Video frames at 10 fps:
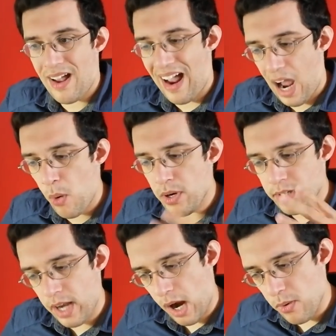our
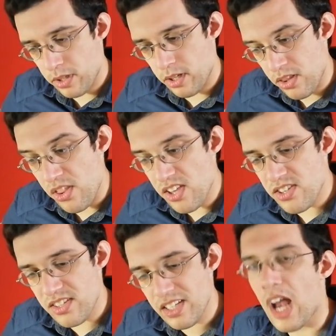character,
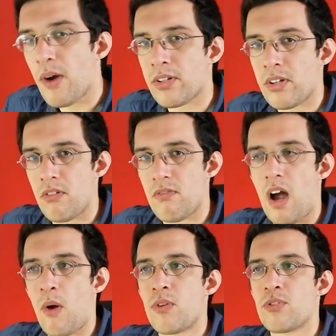this character of
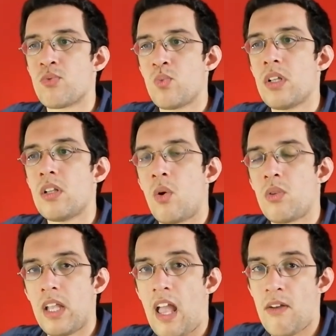ours, will
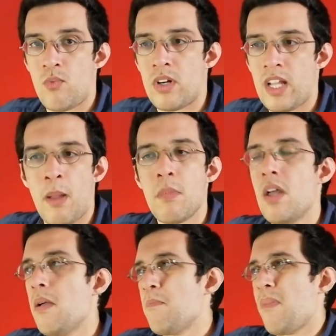only have one game.
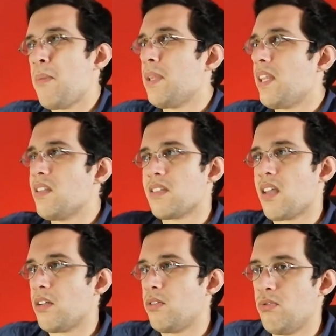Maybe they
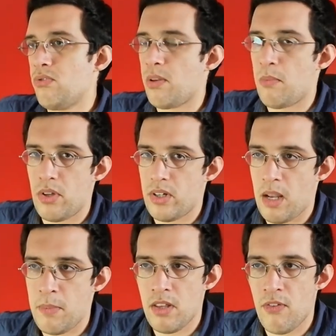decide to do some other
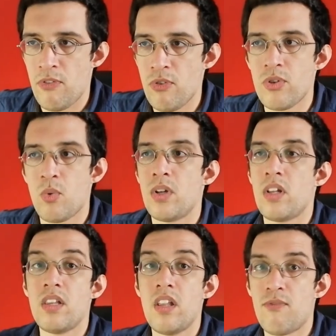game in the future with
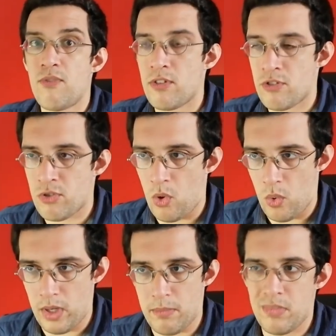a different
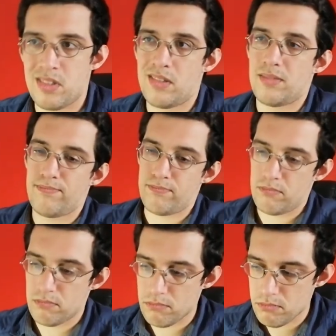story, but
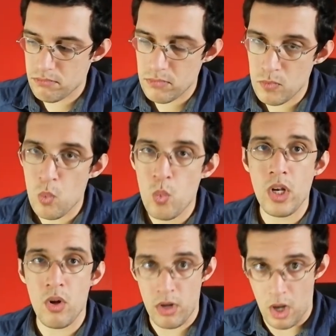we
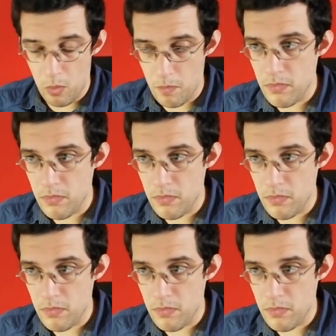don't know.